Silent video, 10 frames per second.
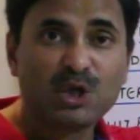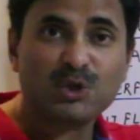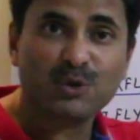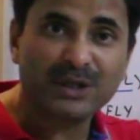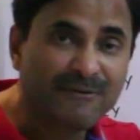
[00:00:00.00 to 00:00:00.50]

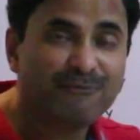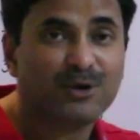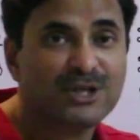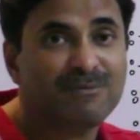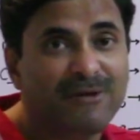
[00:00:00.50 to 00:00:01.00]
so keep
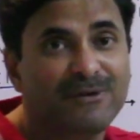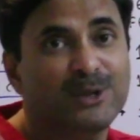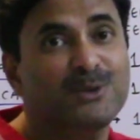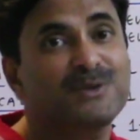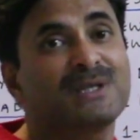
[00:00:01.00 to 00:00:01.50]
watching my
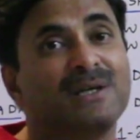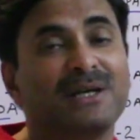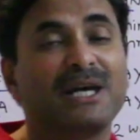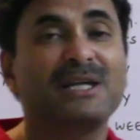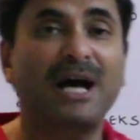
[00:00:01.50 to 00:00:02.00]
videos.
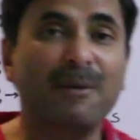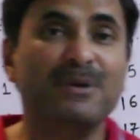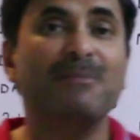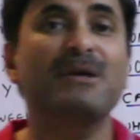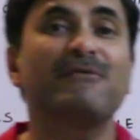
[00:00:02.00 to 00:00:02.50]
In the
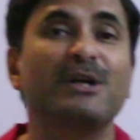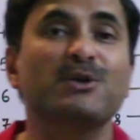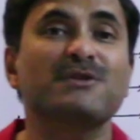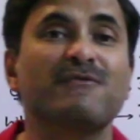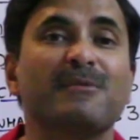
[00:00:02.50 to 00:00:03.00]
upcoming
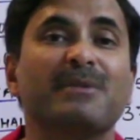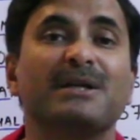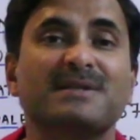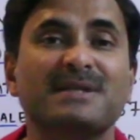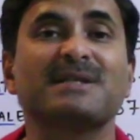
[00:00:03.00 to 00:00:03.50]
videos, we'll be
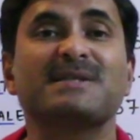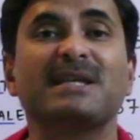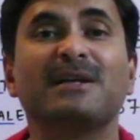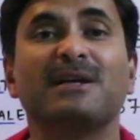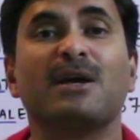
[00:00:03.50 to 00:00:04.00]

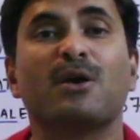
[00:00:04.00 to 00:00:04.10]
discussing